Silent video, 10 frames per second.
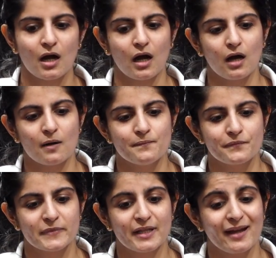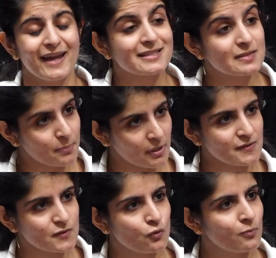They are
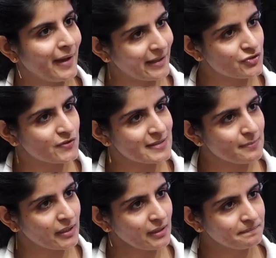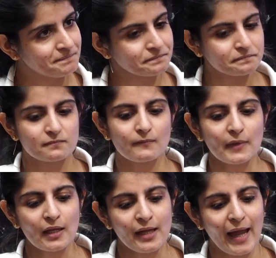experts who manage this money,
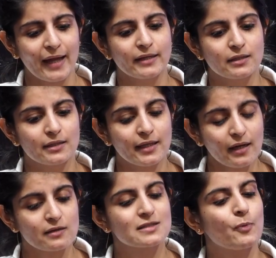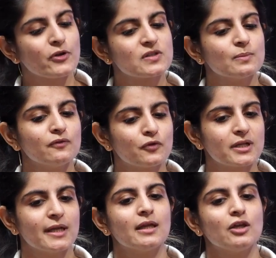and they are responsible for
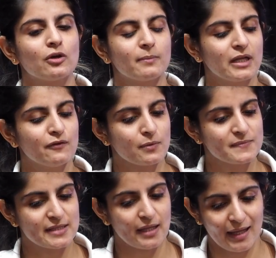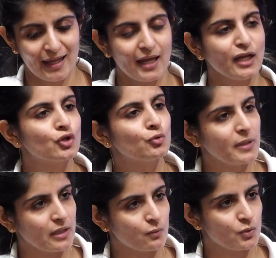taking your money from say A to
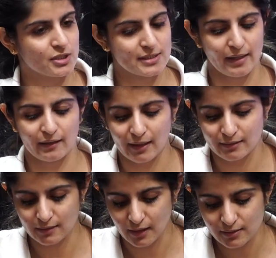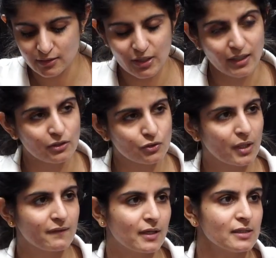B, which is like at a current rate, to
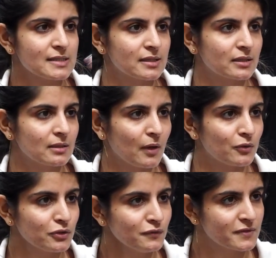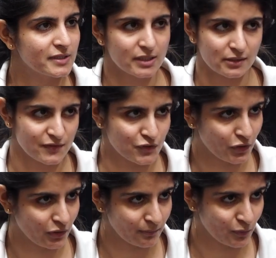giving a certain amount of returns to
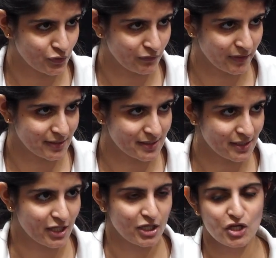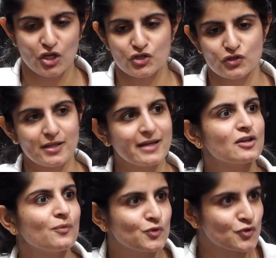your mutual funds. So that's
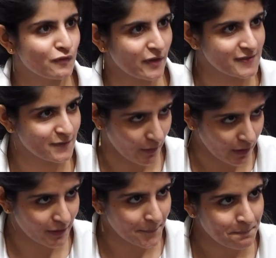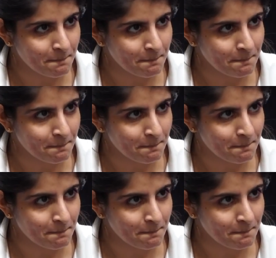how mutual funds work.